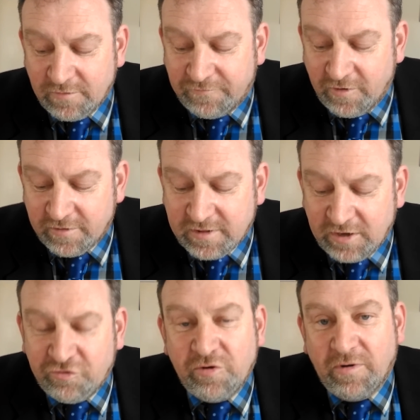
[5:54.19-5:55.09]
first
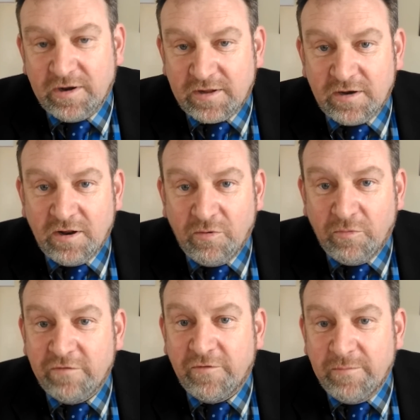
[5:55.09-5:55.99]
thing she wanted
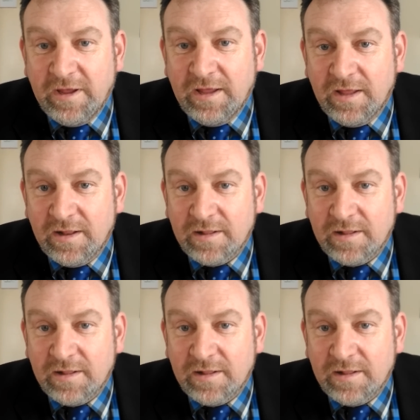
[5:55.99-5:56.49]
was for me